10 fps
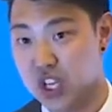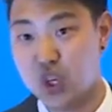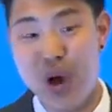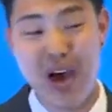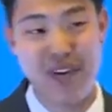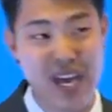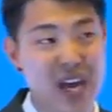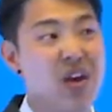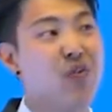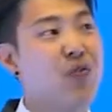You have a
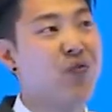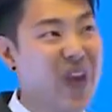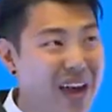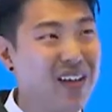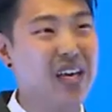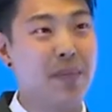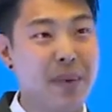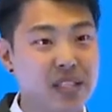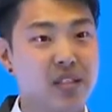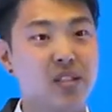failing
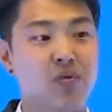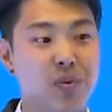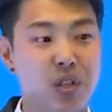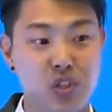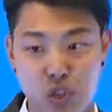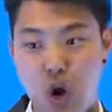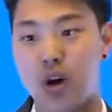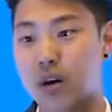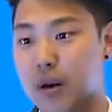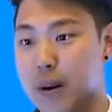business from the start.